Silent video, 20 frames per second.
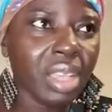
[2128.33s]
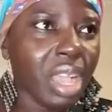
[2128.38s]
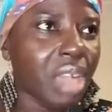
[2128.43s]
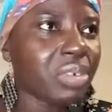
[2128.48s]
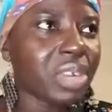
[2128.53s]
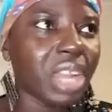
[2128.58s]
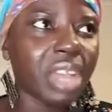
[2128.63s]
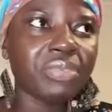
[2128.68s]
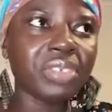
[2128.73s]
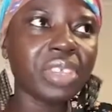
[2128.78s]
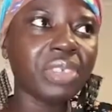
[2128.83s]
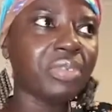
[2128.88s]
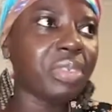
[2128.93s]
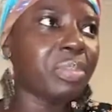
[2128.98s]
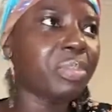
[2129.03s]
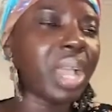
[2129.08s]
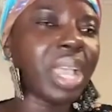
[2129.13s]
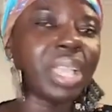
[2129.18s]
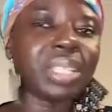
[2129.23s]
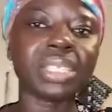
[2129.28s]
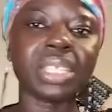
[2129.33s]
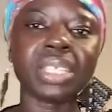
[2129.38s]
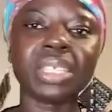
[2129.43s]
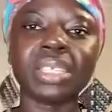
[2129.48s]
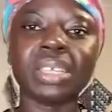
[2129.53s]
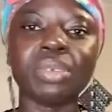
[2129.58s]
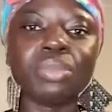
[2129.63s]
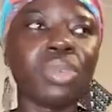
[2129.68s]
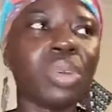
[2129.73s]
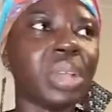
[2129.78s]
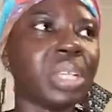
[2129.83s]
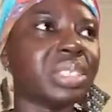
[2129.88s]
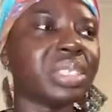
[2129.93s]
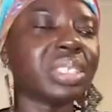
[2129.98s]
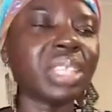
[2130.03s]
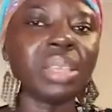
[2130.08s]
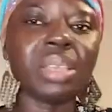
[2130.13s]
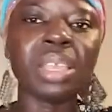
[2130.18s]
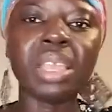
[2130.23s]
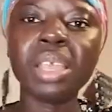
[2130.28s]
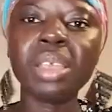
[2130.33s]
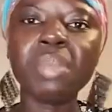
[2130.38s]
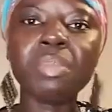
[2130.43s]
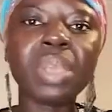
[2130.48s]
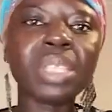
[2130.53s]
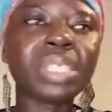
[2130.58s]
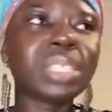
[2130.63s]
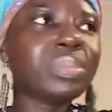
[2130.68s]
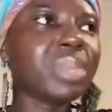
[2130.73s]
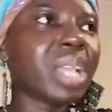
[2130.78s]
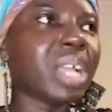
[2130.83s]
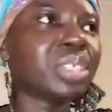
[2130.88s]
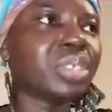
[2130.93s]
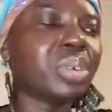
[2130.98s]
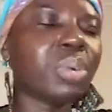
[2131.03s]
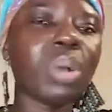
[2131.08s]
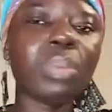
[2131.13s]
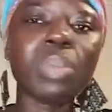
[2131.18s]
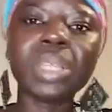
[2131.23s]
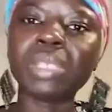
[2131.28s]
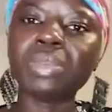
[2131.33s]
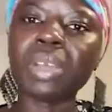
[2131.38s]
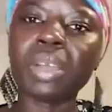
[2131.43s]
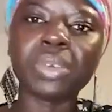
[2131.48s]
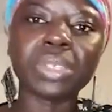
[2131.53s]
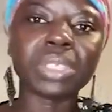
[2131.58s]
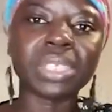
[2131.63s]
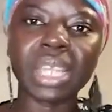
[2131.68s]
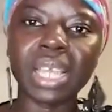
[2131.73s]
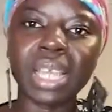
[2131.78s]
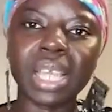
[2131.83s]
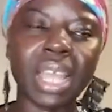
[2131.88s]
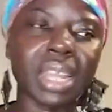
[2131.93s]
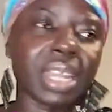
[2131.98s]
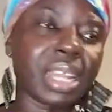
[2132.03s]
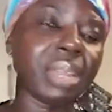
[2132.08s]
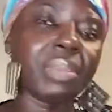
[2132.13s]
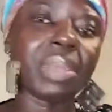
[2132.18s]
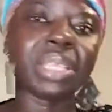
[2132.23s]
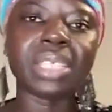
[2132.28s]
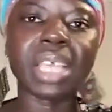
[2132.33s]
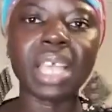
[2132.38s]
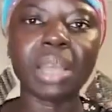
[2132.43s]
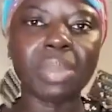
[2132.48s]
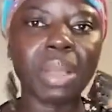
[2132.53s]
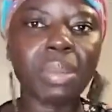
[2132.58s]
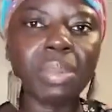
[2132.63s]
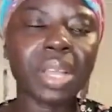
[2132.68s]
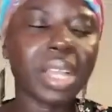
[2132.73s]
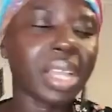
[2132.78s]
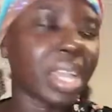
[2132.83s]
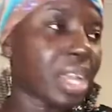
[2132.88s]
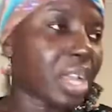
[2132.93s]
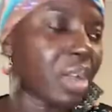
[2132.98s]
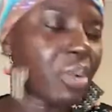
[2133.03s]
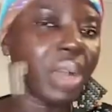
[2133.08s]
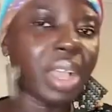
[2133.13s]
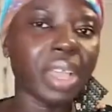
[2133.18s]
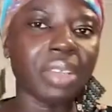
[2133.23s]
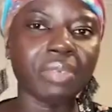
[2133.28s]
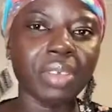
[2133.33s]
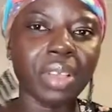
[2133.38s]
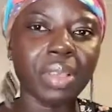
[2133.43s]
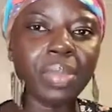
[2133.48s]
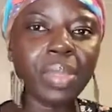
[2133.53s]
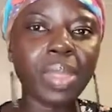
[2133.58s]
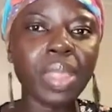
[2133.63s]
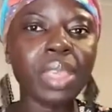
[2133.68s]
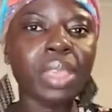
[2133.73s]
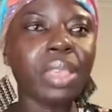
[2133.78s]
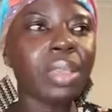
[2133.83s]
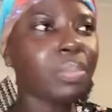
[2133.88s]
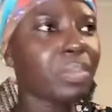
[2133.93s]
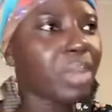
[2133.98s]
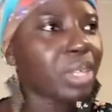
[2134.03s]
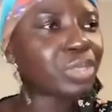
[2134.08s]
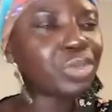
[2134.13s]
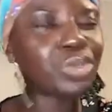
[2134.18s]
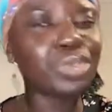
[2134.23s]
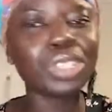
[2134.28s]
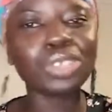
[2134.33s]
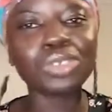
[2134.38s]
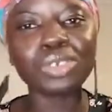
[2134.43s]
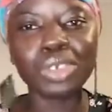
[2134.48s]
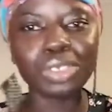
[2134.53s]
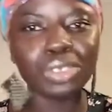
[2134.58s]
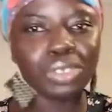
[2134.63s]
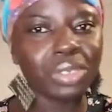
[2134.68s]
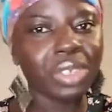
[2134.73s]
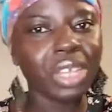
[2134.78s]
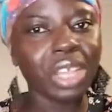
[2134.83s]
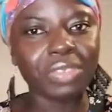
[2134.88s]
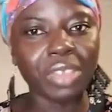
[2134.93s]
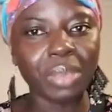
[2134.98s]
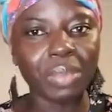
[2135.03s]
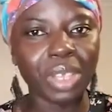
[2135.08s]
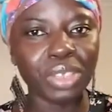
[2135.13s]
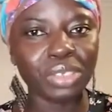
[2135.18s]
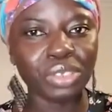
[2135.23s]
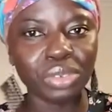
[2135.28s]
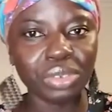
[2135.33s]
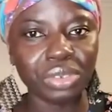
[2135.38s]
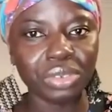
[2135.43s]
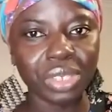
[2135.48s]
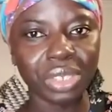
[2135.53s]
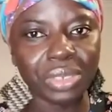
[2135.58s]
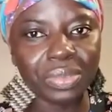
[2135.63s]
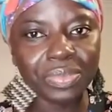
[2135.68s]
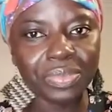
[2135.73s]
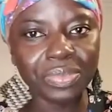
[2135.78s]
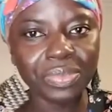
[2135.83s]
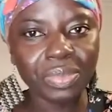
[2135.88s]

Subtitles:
I would have even buy a ticket and go and stay betting ya or betting ya Ghana na masa babaka na whatever. But who is going to look after my children?